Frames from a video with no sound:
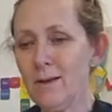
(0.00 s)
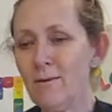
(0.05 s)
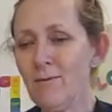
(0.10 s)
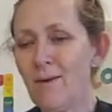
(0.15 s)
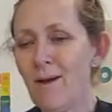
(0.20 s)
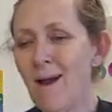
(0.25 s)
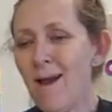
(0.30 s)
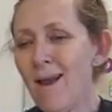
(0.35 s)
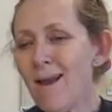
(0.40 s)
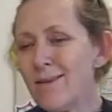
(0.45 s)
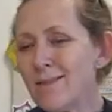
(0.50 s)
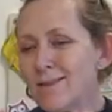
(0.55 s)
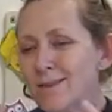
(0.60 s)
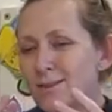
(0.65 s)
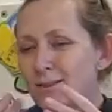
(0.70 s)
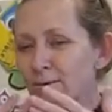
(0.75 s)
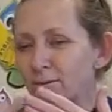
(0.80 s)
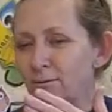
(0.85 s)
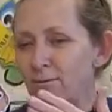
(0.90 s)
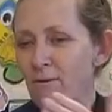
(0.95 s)
If I had
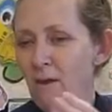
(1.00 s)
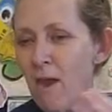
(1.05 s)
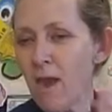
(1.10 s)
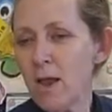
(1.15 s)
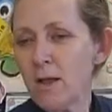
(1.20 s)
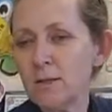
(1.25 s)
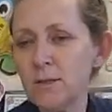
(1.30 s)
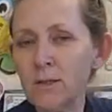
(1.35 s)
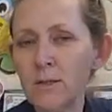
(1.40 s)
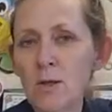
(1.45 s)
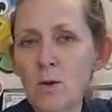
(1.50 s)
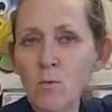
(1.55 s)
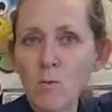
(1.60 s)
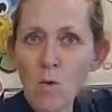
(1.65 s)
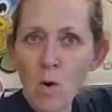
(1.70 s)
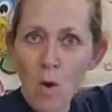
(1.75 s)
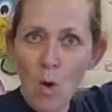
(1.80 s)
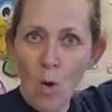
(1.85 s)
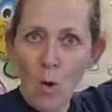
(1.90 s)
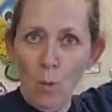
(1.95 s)
this fancy
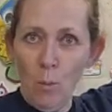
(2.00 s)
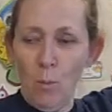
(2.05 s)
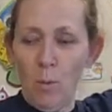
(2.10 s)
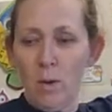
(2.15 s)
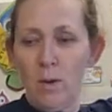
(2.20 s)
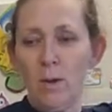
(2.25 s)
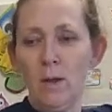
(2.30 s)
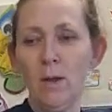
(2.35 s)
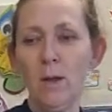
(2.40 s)
robe,